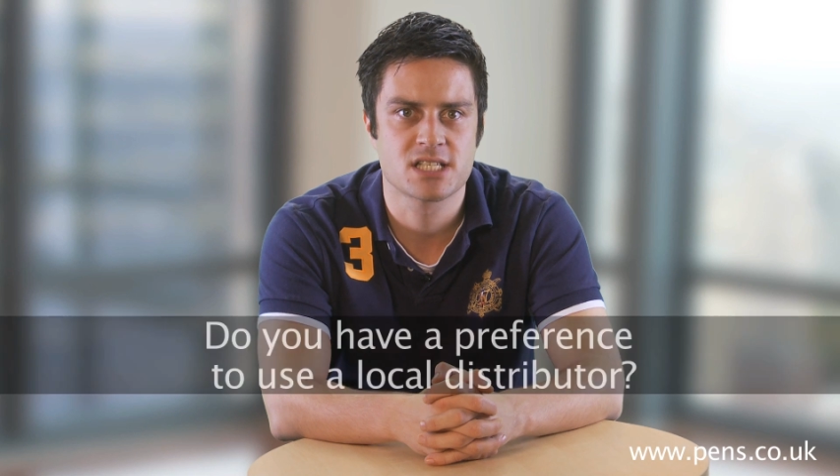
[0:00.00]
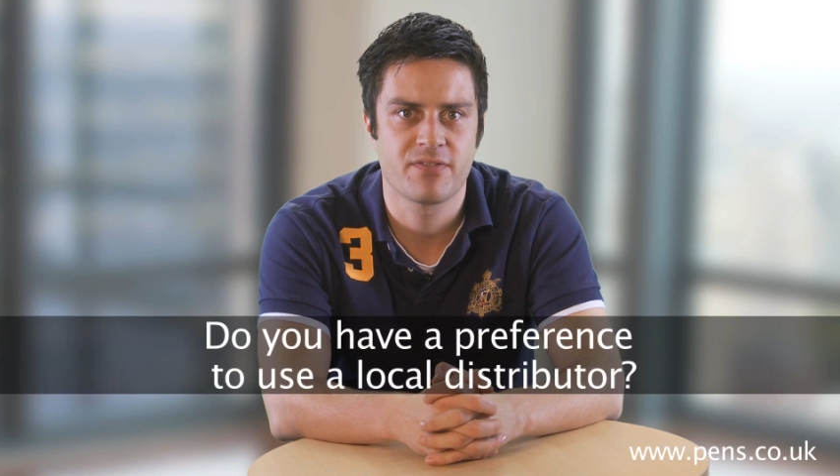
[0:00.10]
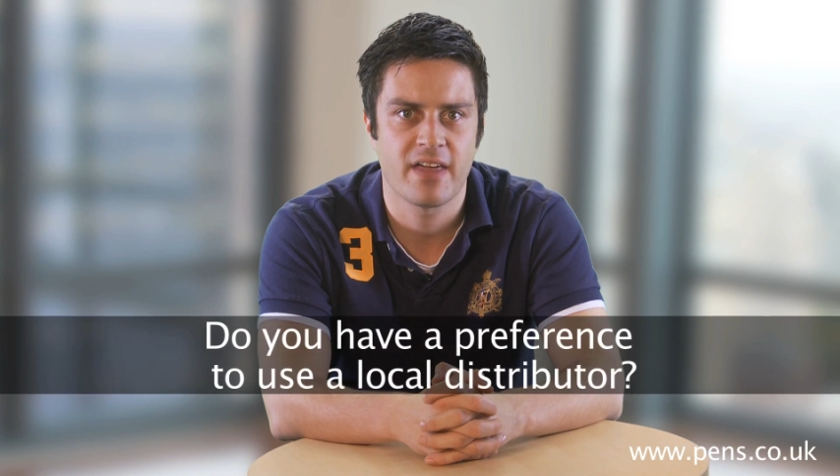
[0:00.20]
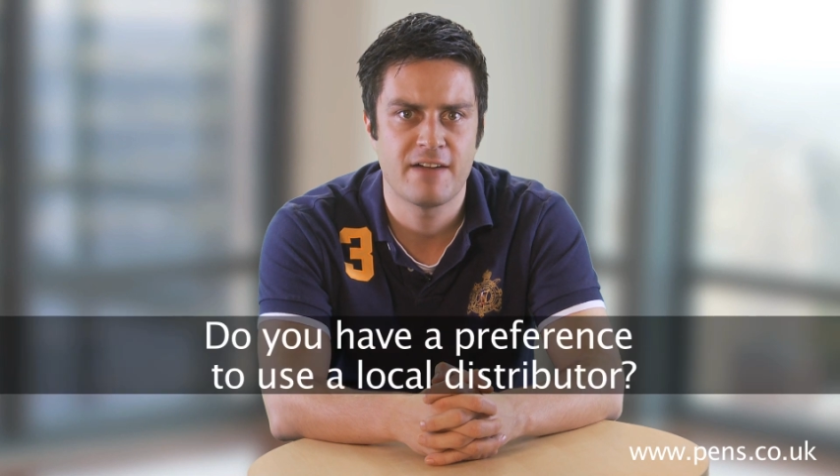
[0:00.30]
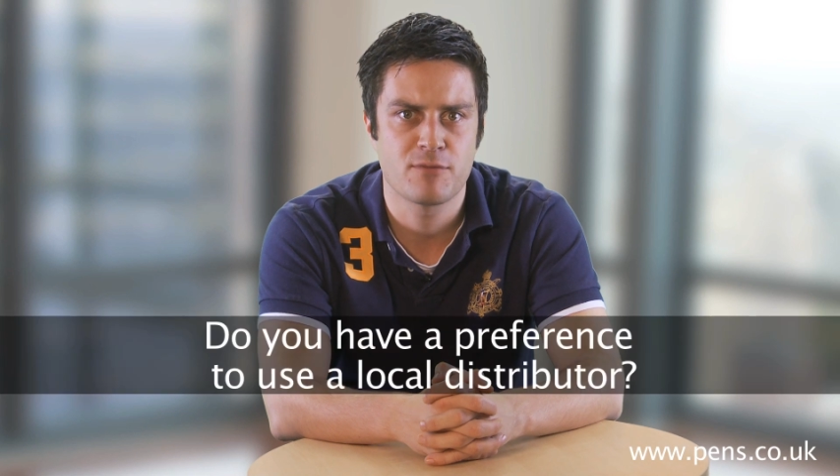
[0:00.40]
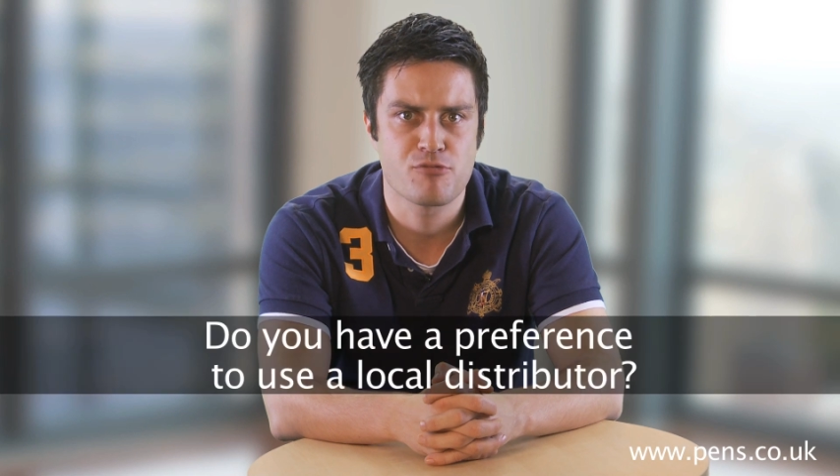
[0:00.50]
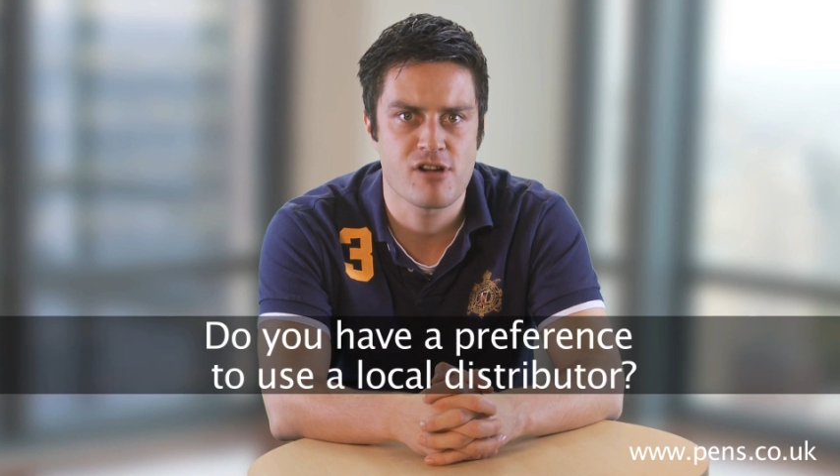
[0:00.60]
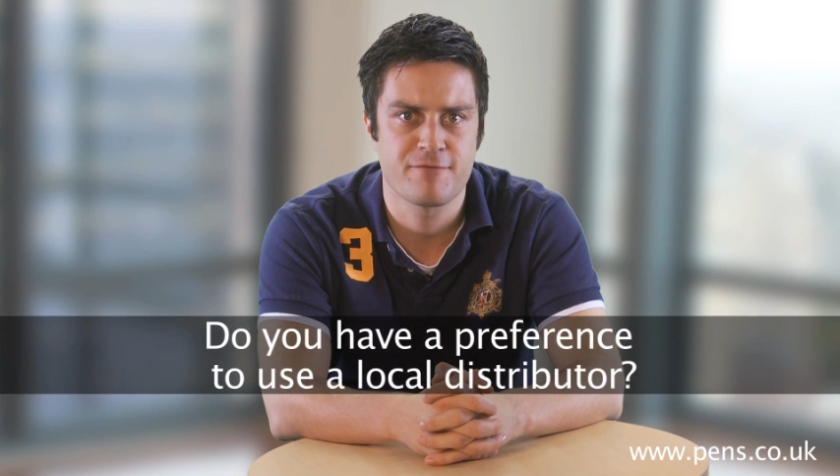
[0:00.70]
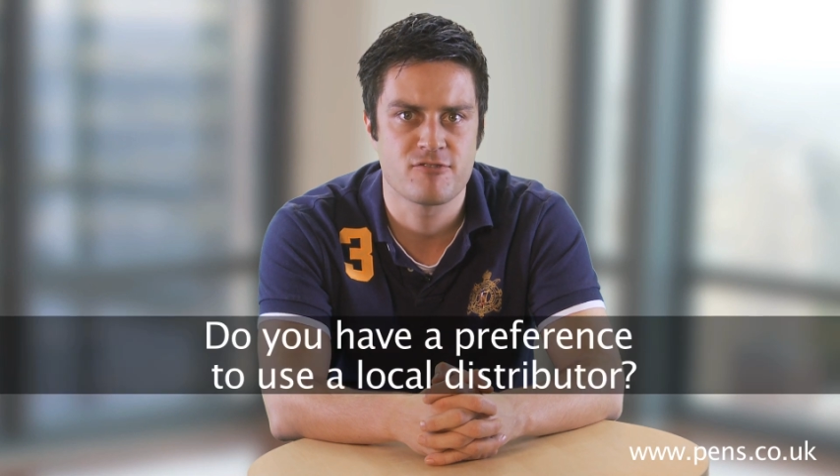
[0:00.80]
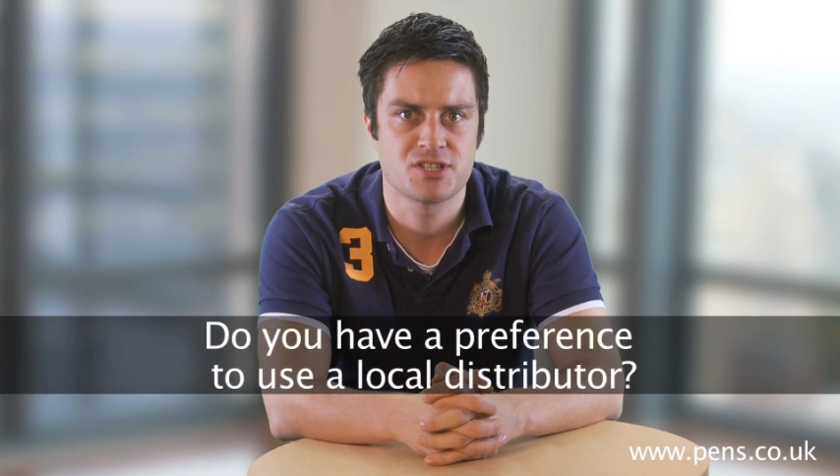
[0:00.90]
if they have a
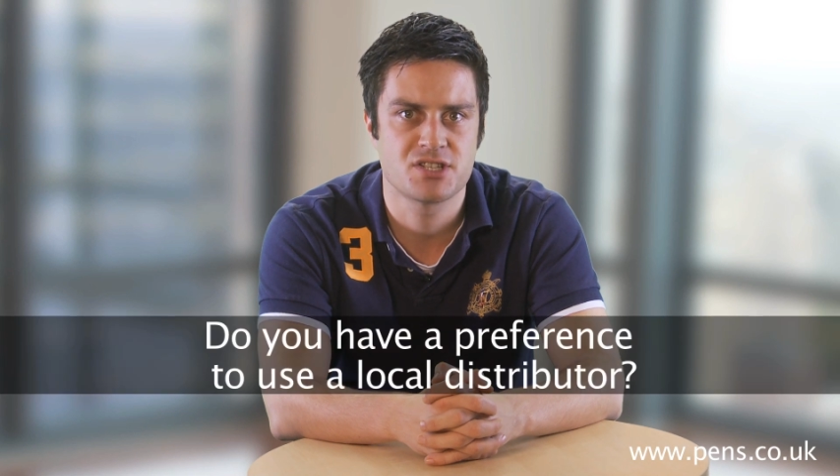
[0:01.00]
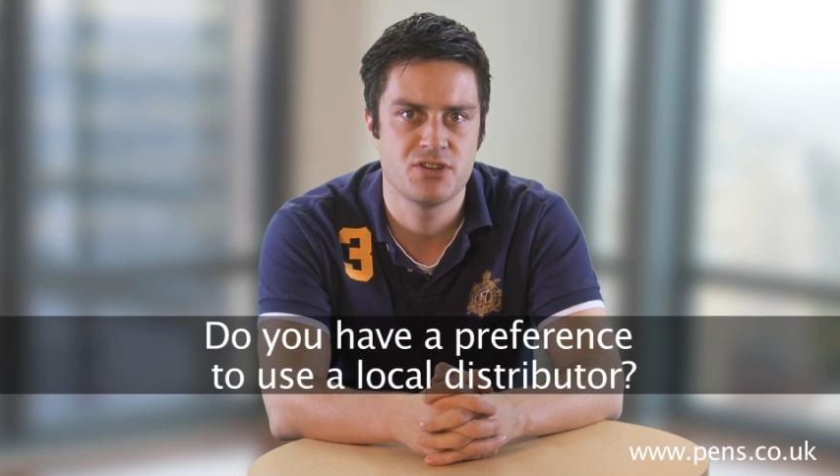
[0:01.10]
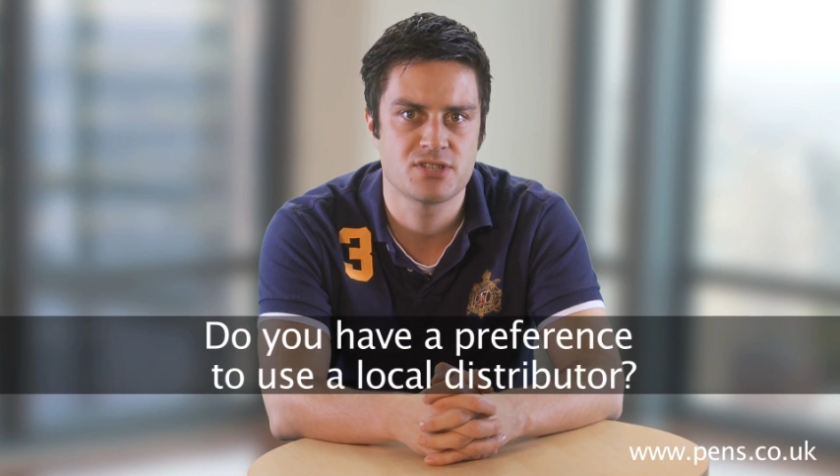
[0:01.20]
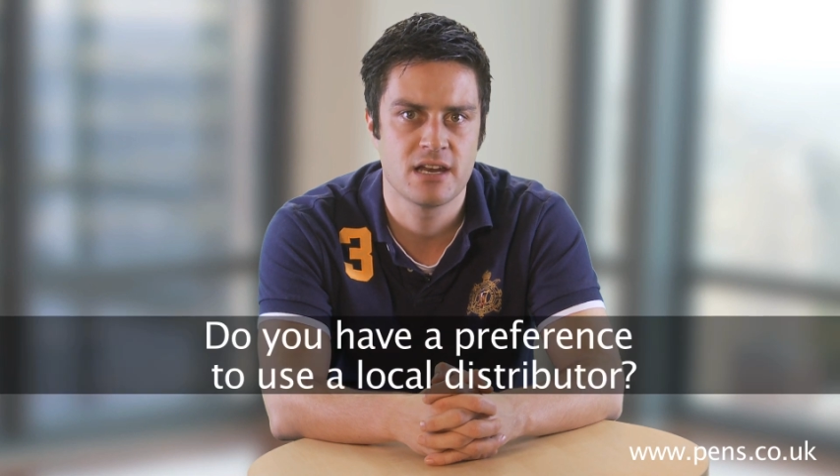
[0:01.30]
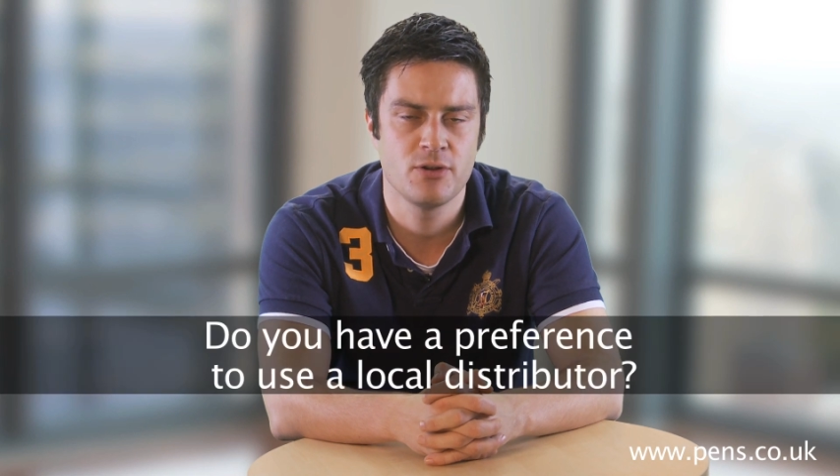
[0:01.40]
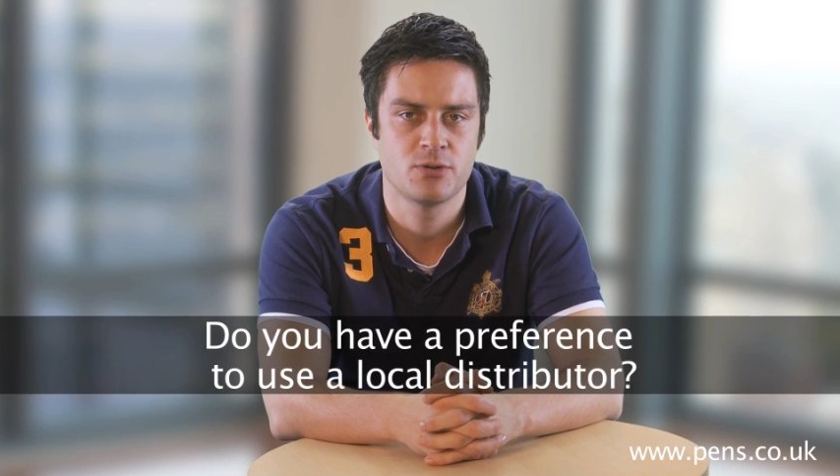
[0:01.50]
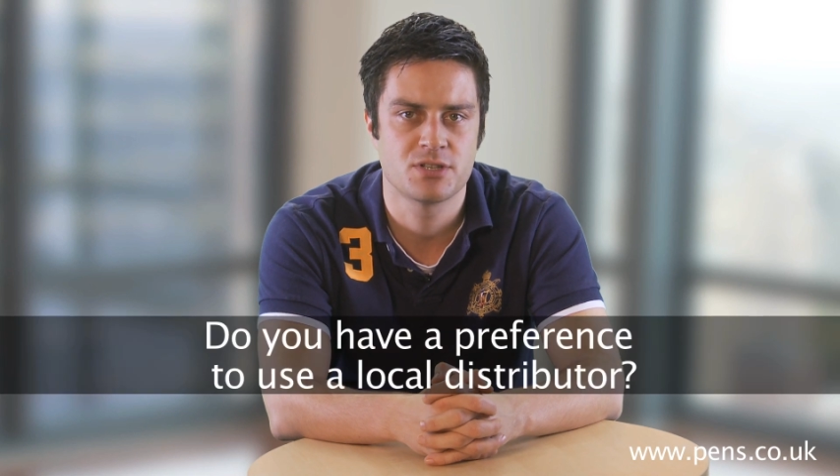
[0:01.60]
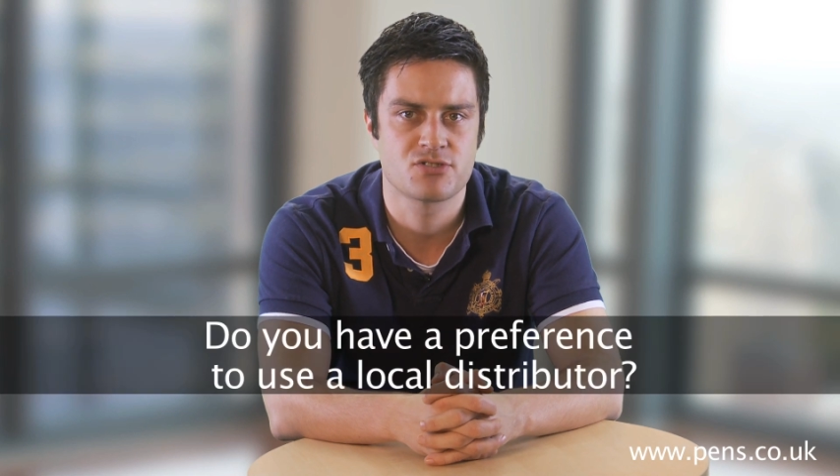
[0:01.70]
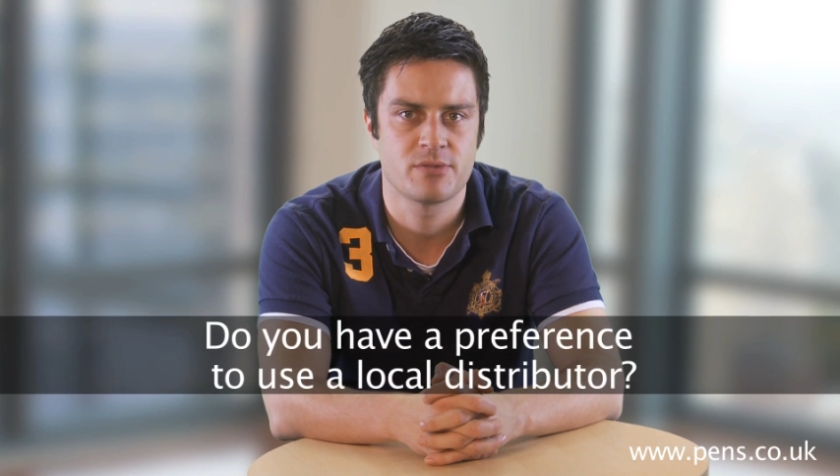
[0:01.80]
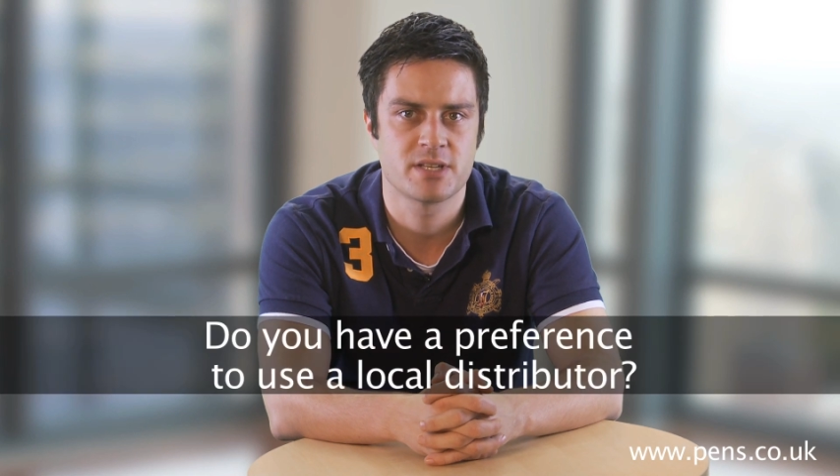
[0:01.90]
preference to use a local
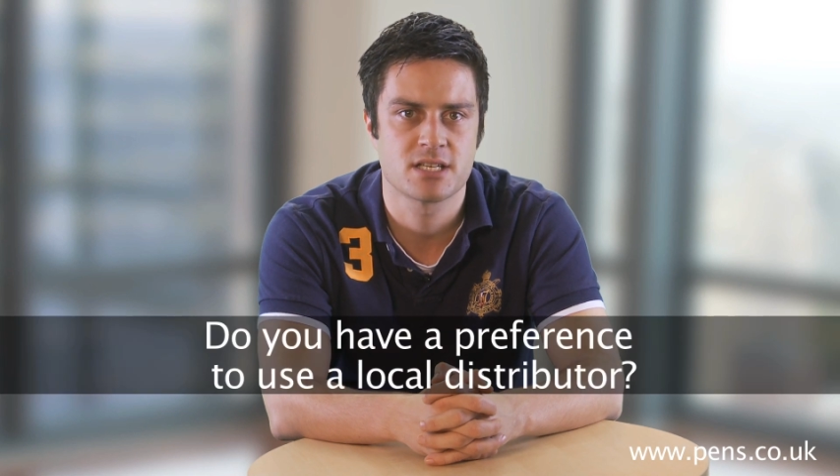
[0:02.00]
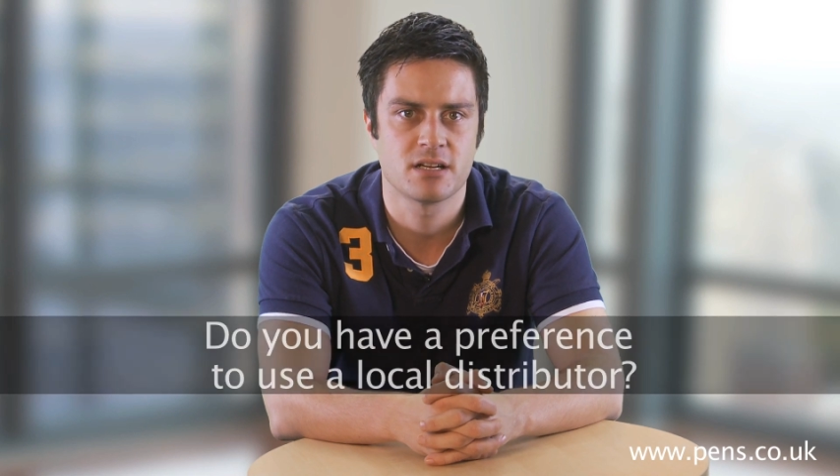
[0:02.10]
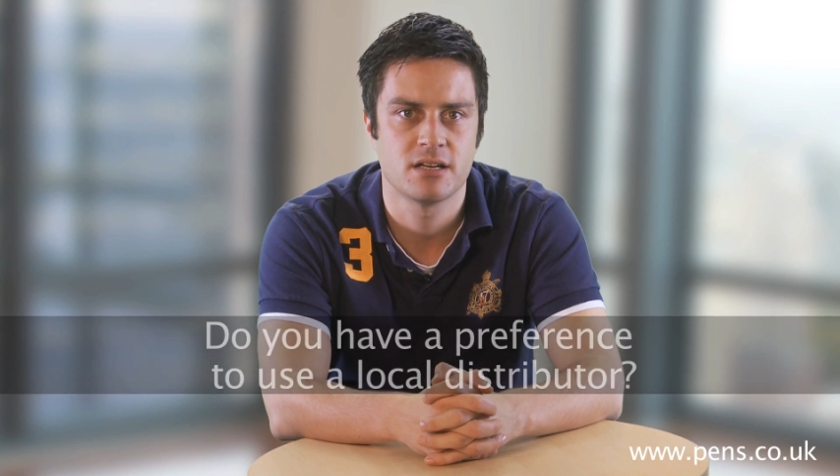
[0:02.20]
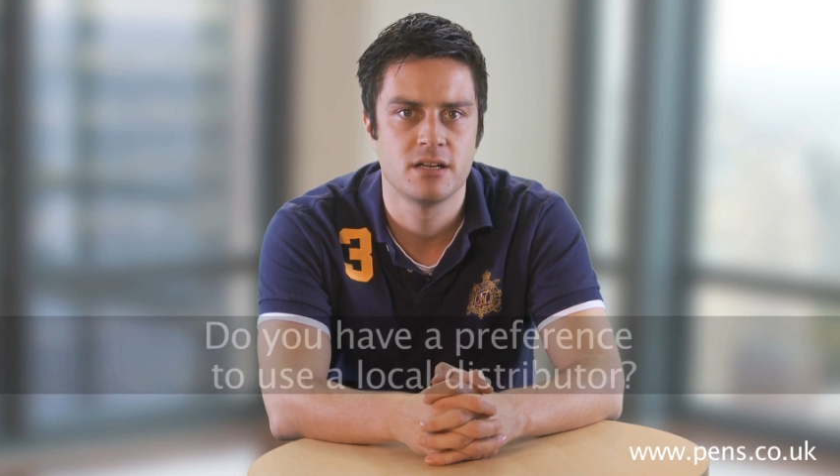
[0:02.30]
distributor,